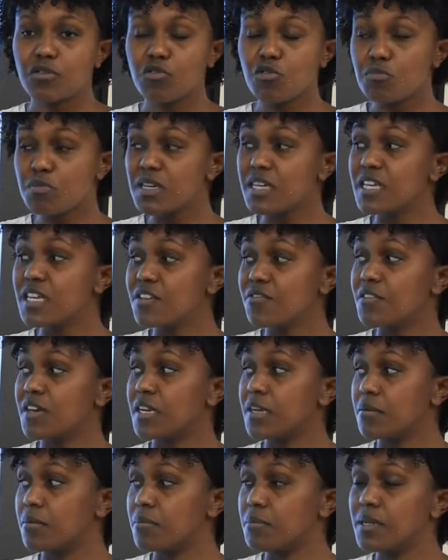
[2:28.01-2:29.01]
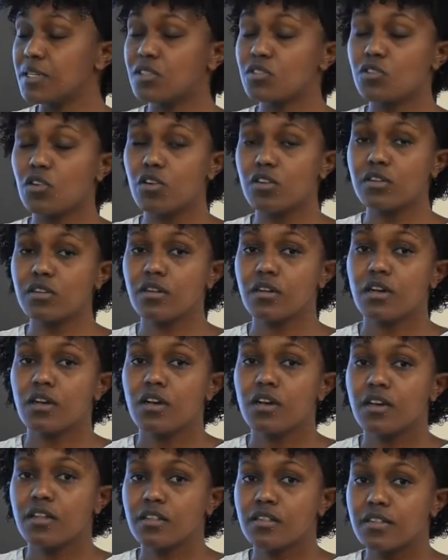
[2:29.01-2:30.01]
will be given based on
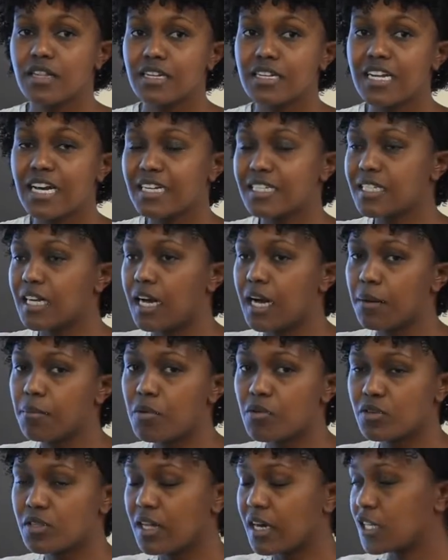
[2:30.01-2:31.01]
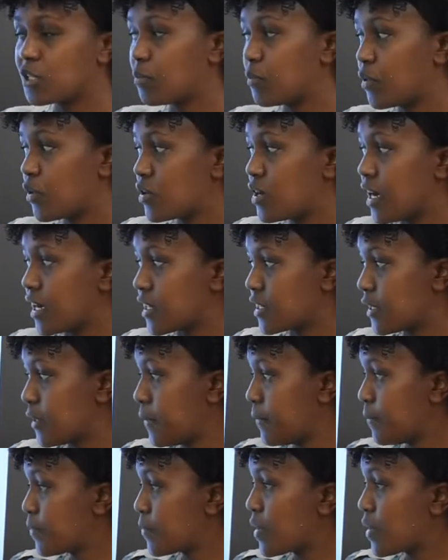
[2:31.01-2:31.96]
the data about that product.